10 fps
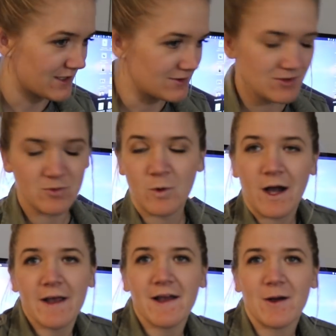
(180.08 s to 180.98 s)
It's so
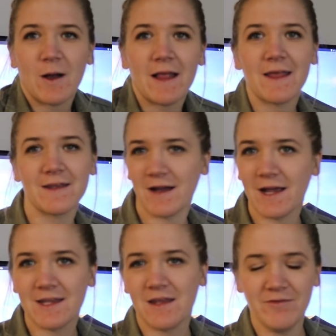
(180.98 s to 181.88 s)
stressful.
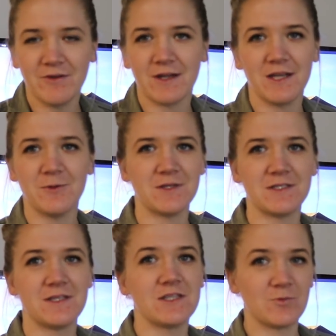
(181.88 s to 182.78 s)
I keep forgetting
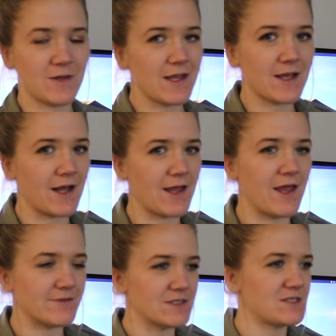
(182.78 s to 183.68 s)
what this week,
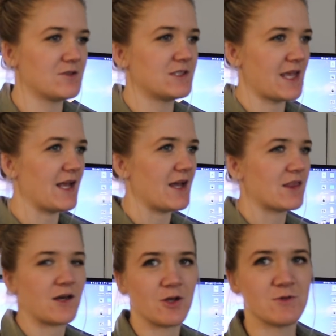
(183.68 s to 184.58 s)
every single day, I
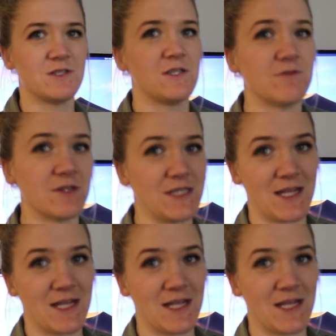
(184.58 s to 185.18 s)
thought it was a different